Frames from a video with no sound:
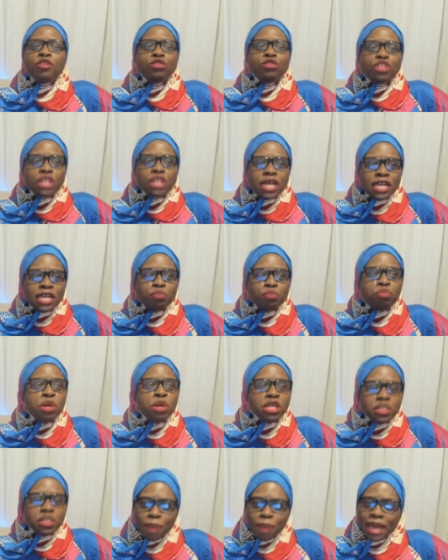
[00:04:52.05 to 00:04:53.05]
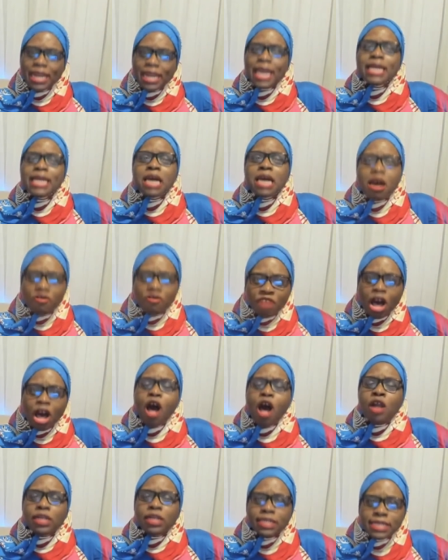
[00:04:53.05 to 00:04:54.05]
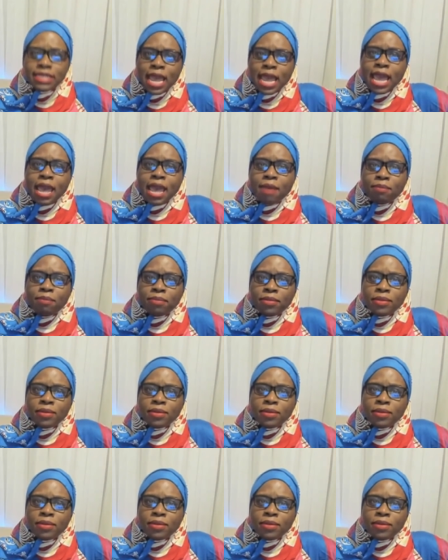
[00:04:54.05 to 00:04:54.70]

You judge books by their cover all the time.